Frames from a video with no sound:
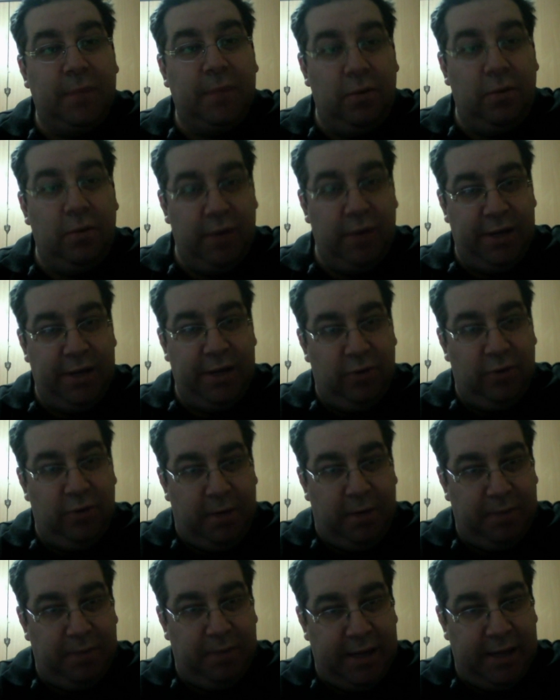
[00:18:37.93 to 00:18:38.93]
where you
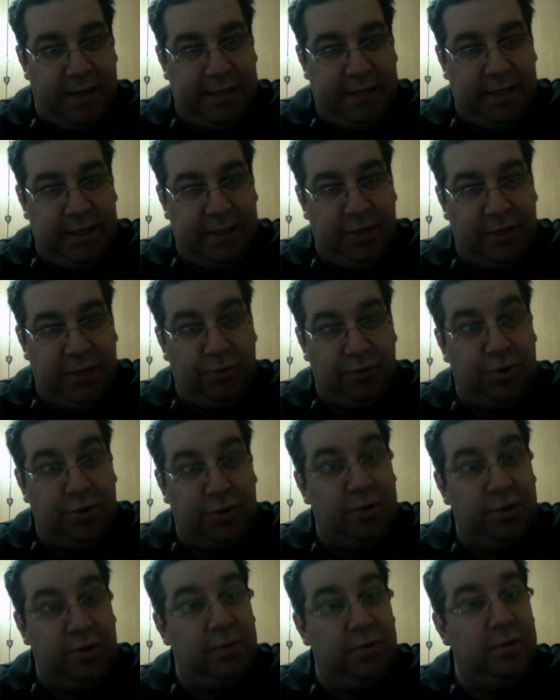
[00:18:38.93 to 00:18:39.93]
applying
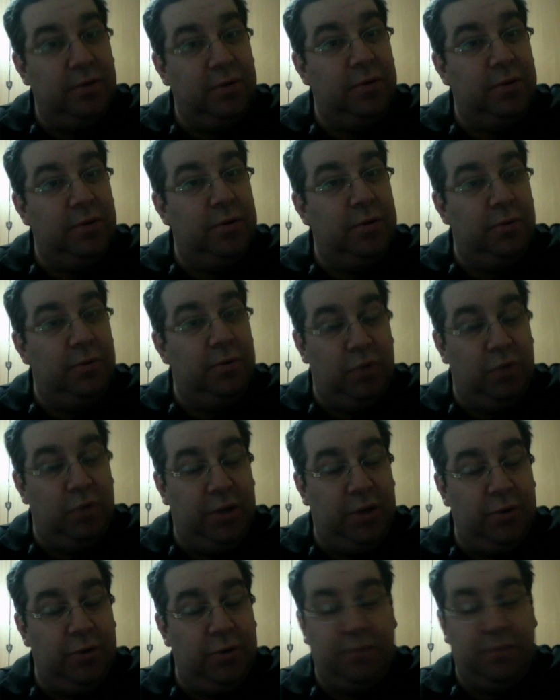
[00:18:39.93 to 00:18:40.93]
your will
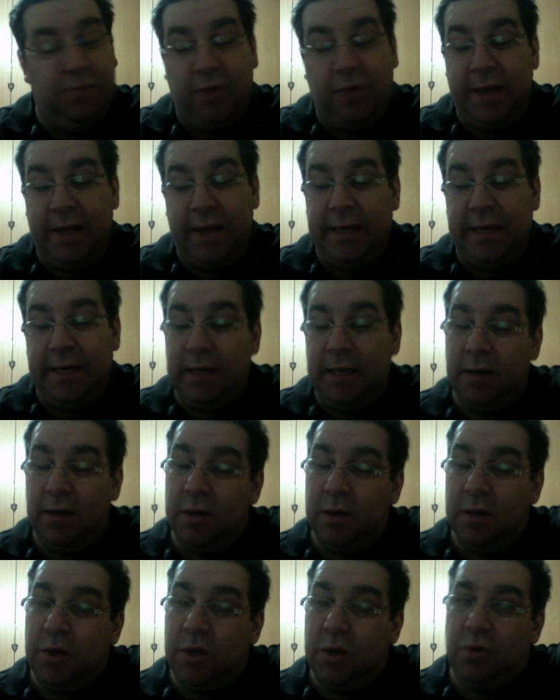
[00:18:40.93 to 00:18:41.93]
you applying
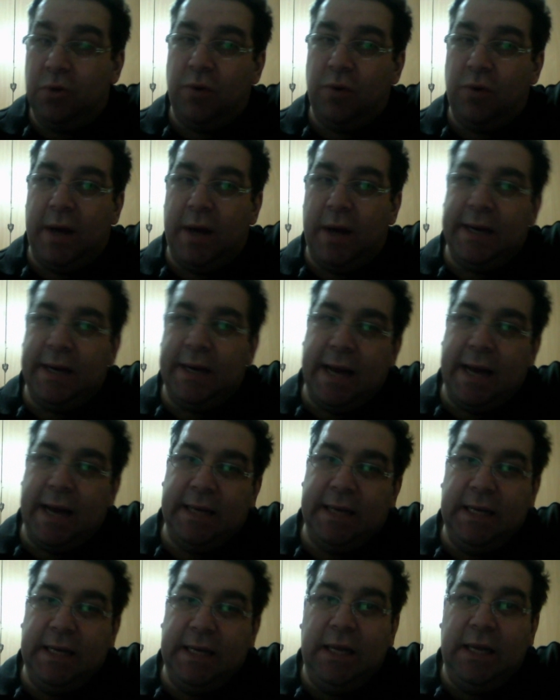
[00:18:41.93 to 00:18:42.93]
Quran and
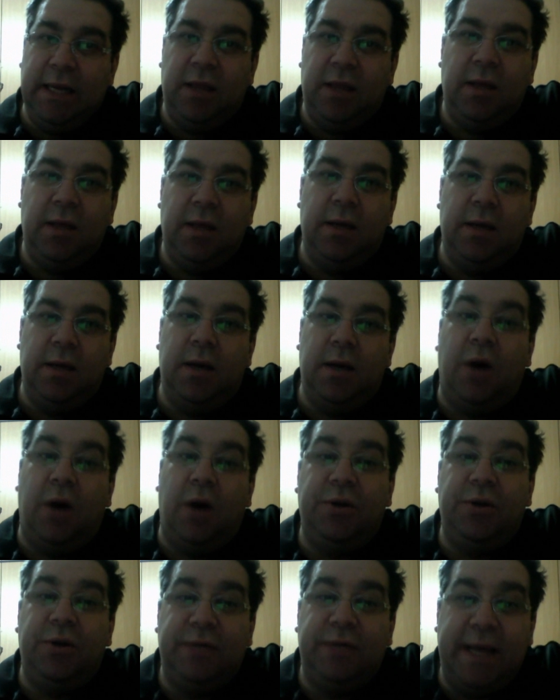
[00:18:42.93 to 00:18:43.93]
Hadith on
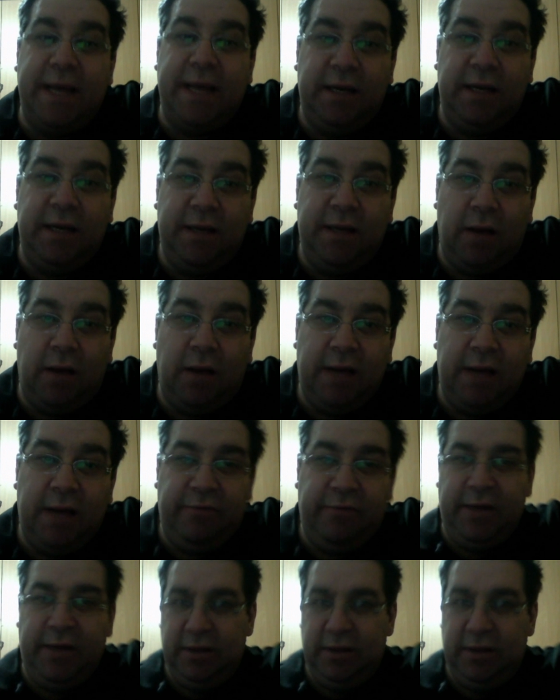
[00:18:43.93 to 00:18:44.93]
your daily life
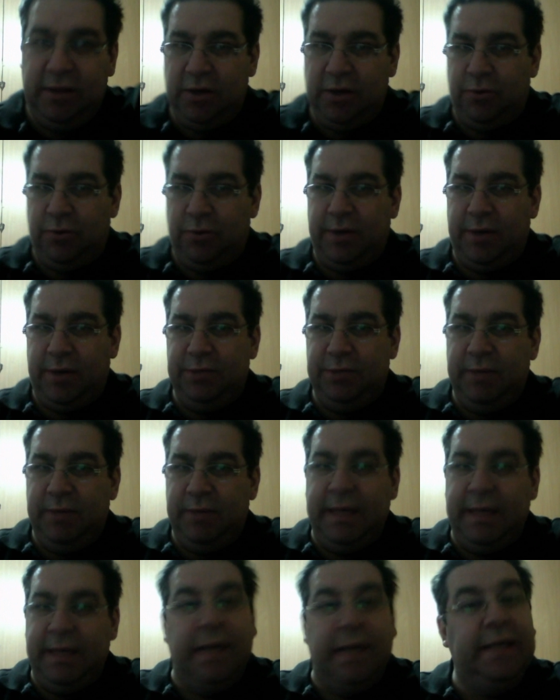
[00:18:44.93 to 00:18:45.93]
in the correct
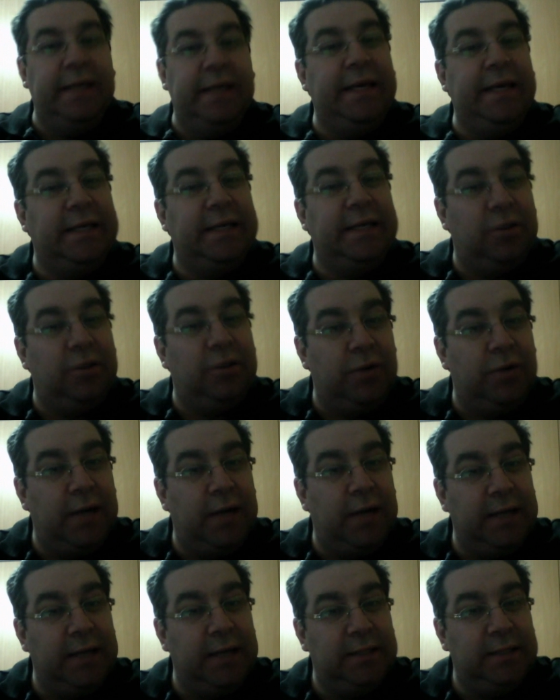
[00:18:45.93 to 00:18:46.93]
way, yes or
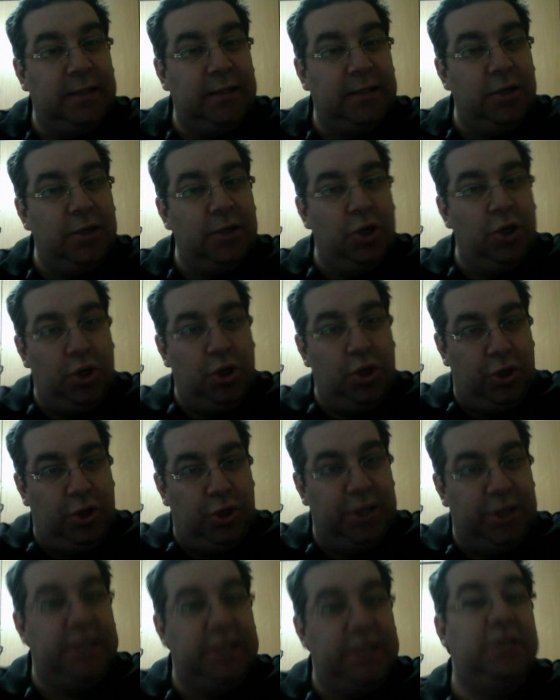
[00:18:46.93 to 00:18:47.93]
not.
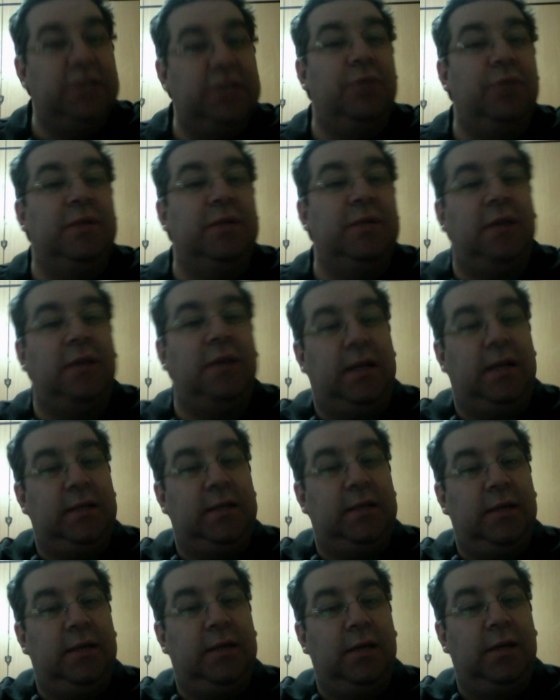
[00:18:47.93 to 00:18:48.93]
This is the result.
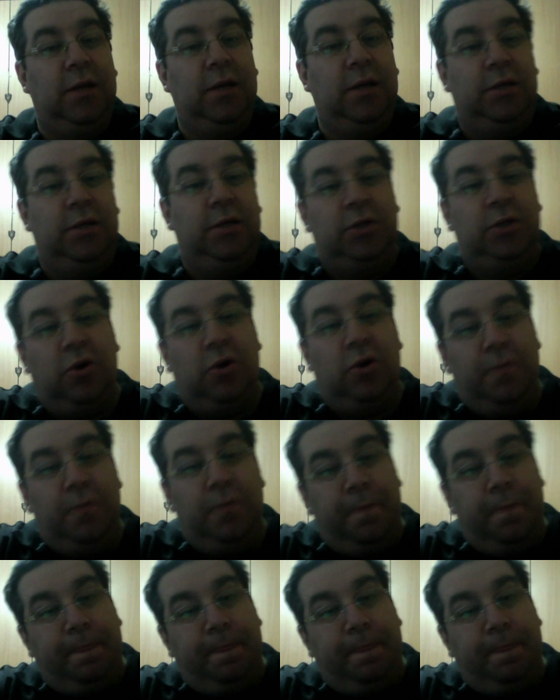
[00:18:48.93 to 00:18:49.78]
So